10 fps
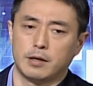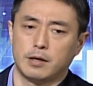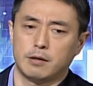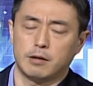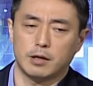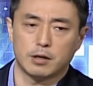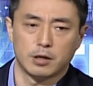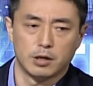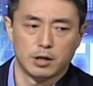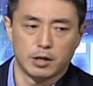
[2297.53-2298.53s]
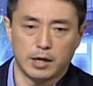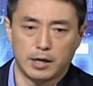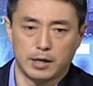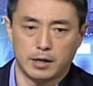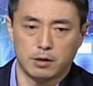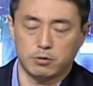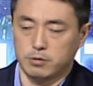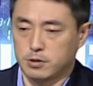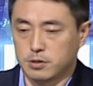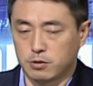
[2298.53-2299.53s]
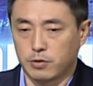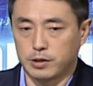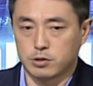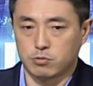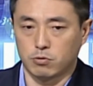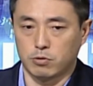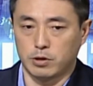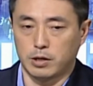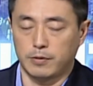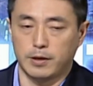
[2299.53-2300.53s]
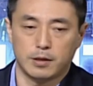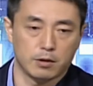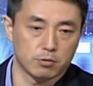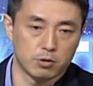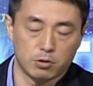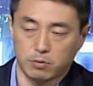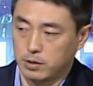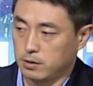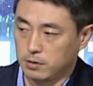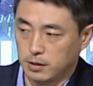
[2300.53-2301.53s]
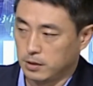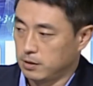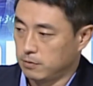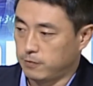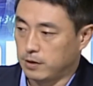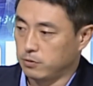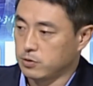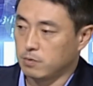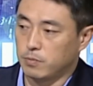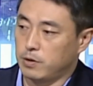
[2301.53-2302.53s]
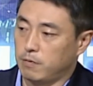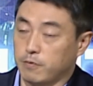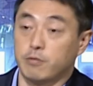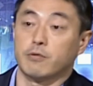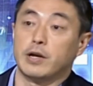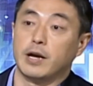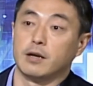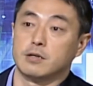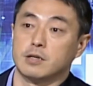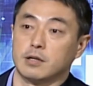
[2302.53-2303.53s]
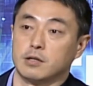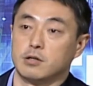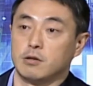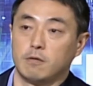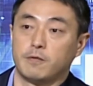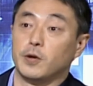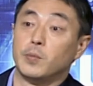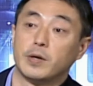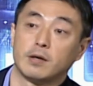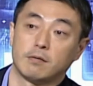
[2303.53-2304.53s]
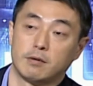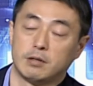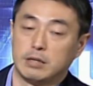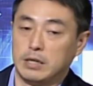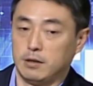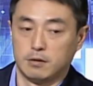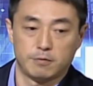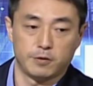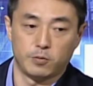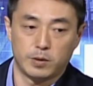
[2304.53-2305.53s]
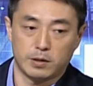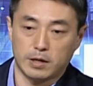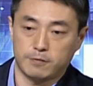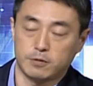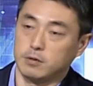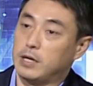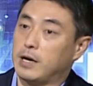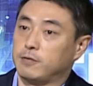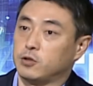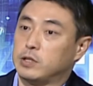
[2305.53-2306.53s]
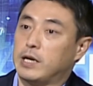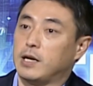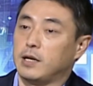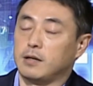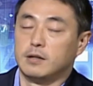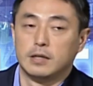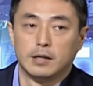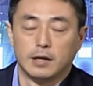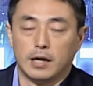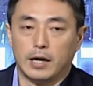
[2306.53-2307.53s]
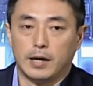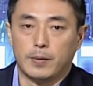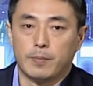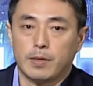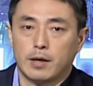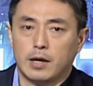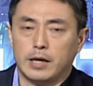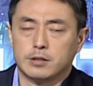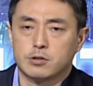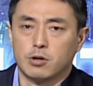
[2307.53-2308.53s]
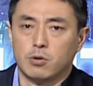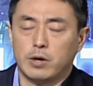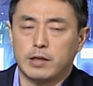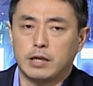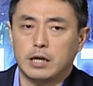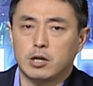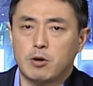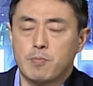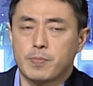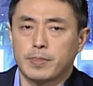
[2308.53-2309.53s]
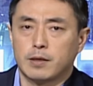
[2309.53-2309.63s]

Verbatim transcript: they think, hmm. uh, oh, this is a great story. And then they'll go and follow somebody for three years and hmm. continue mm. filming and filming after day after day. Mm-hmm. Um, and so I think um,